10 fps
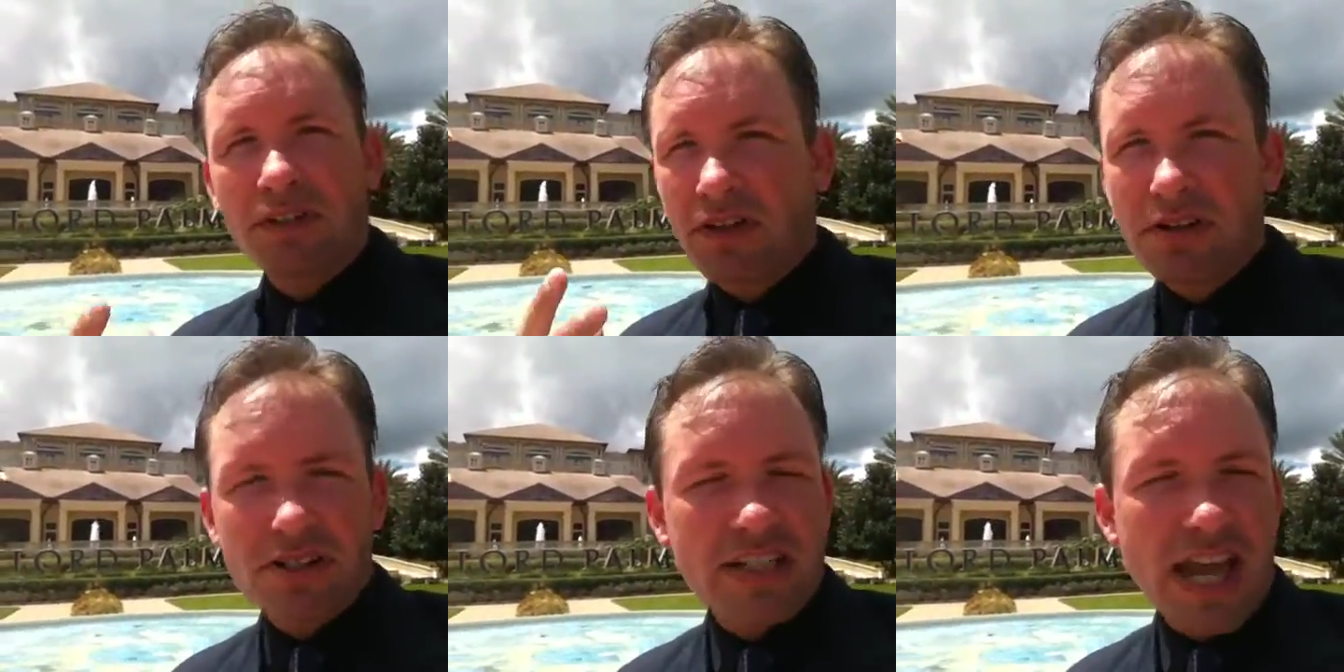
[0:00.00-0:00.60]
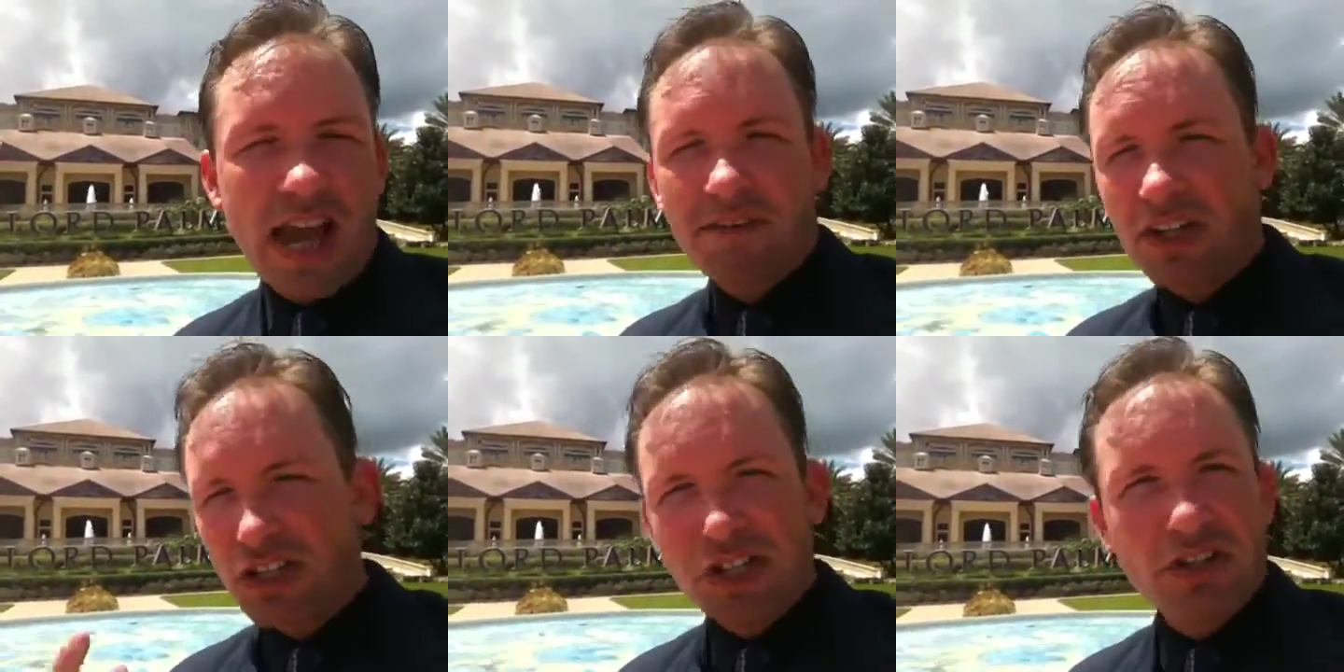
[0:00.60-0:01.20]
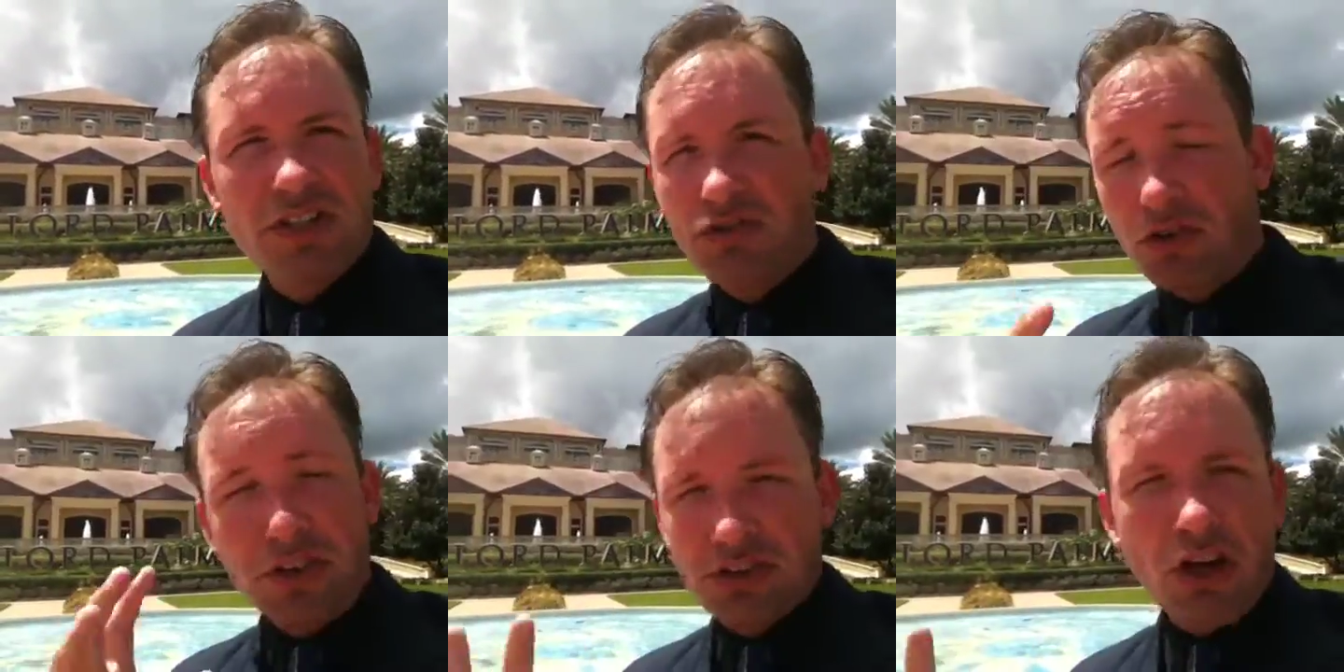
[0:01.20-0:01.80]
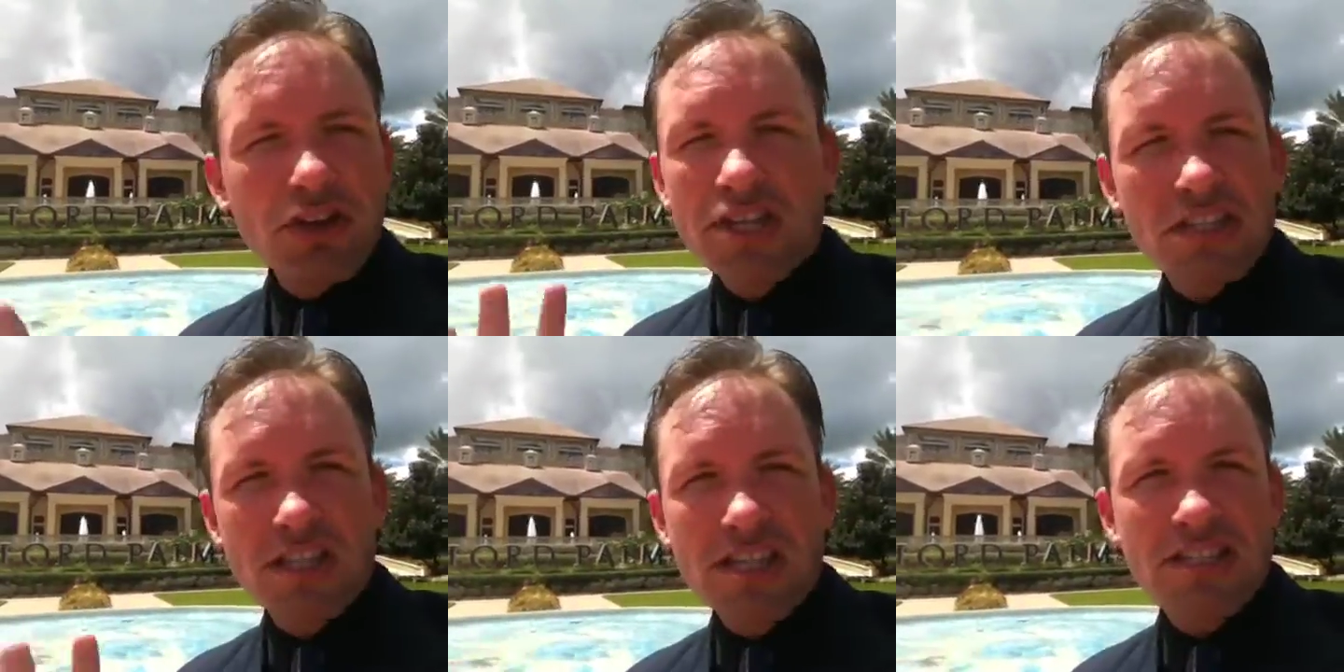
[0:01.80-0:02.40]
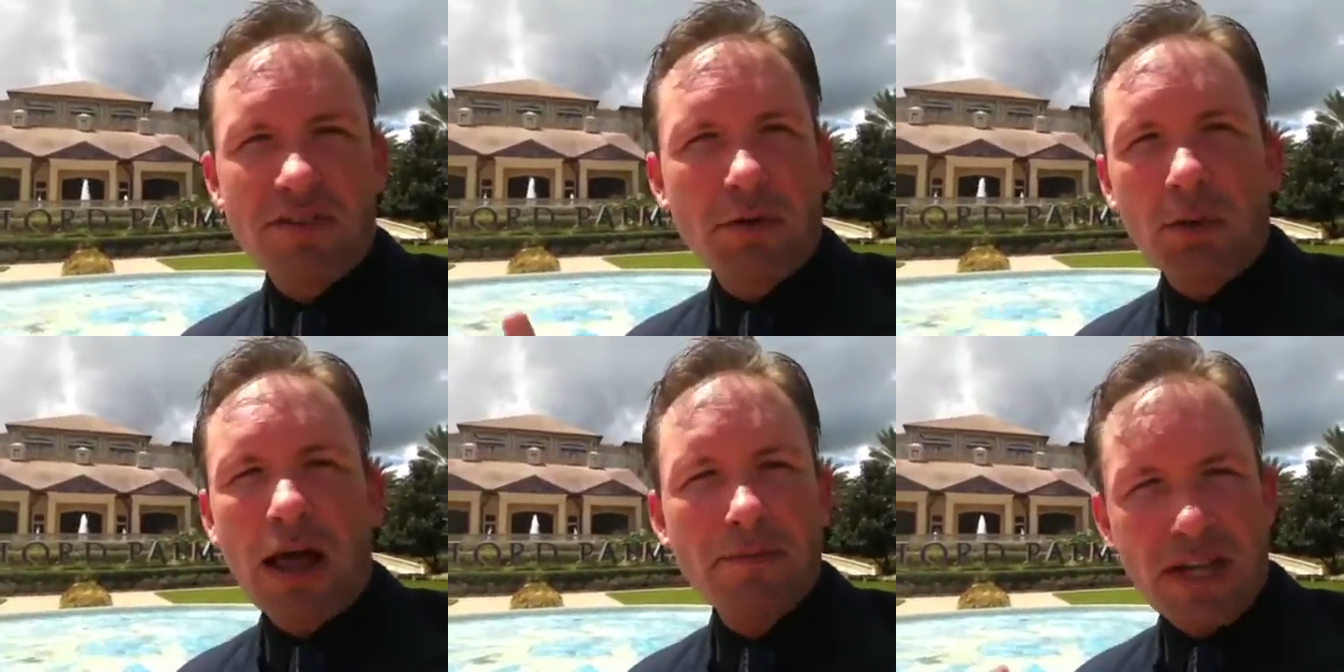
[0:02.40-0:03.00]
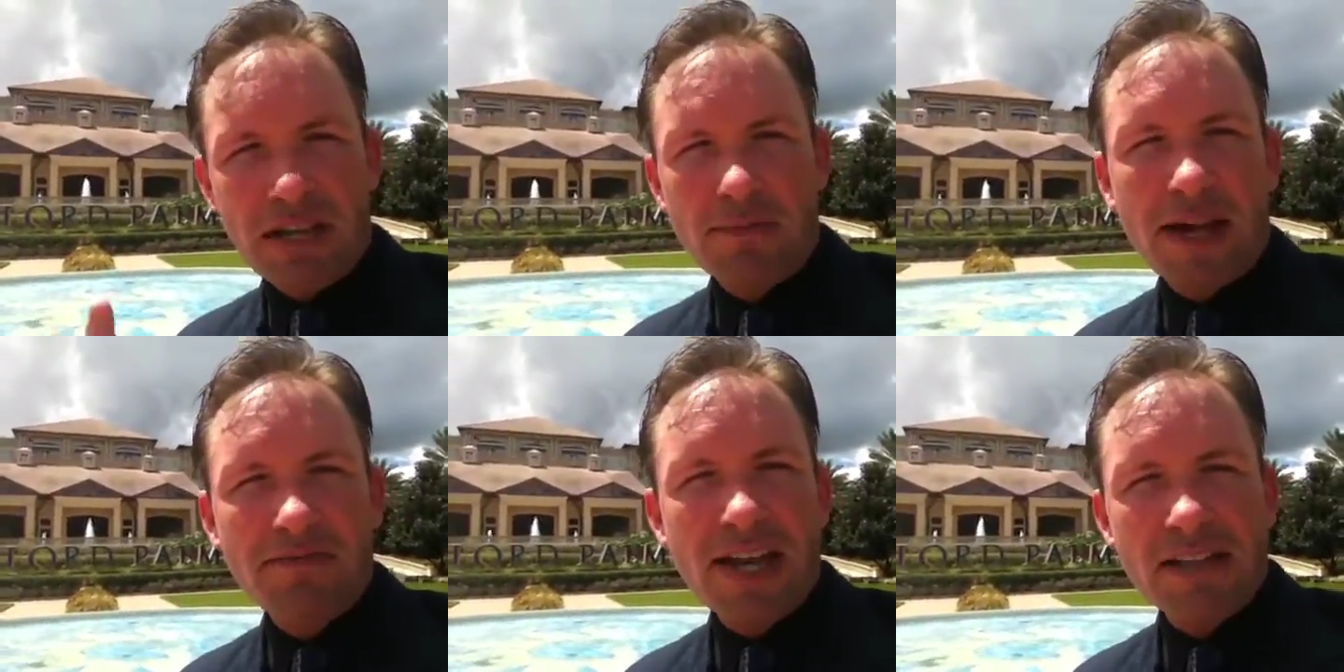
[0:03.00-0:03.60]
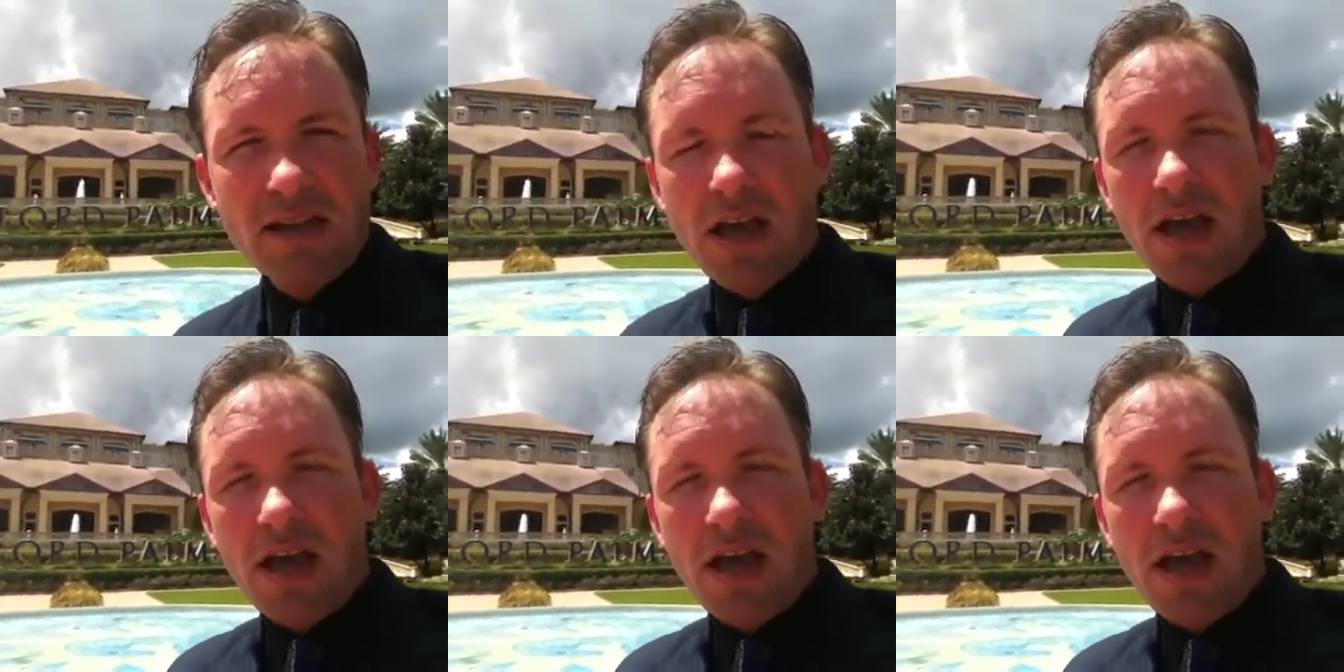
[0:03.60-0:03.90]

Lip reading: you're understaffed, insurance, you know, there's all these different problems that you might face